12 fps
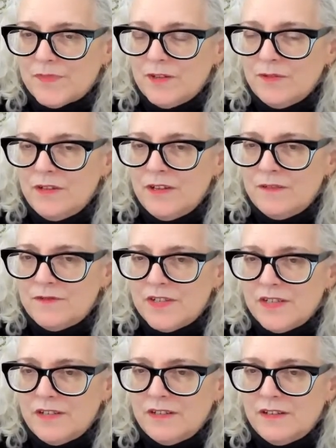who lived
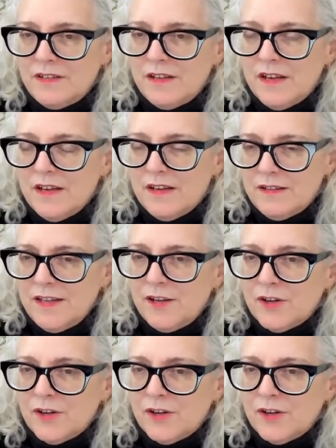in the